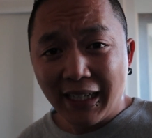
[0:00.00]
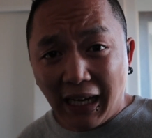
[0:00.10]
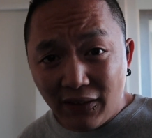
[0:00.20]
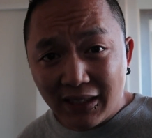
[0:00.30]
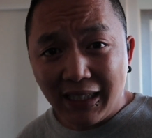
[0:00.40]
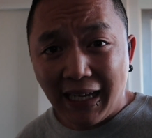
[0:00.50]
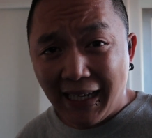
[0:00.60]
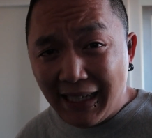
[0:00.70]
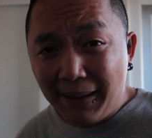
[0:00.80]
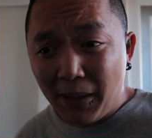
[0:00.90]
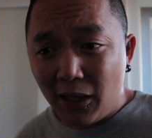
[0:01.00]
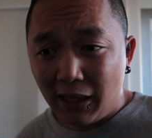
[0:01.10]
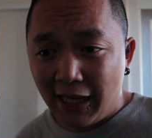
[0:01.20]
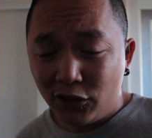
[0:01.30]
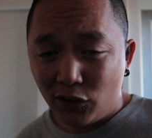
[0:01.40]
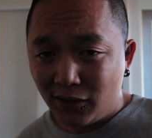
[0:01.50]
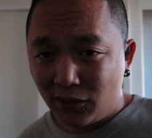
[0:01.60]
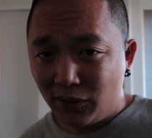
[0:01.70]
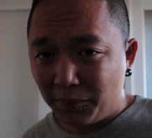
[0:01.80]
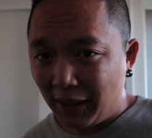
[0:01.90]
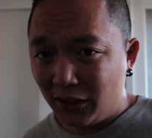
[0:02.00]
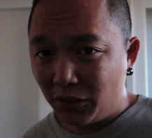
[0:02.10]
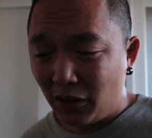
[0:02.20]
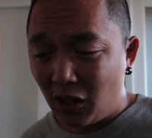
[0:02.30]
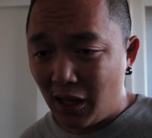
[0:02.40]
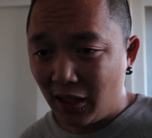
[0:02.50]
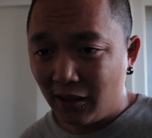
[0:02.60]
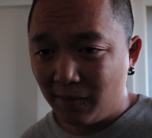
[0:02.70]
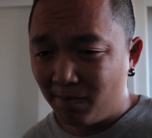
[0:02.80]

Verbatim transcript: gave us an email address to speak to the guy.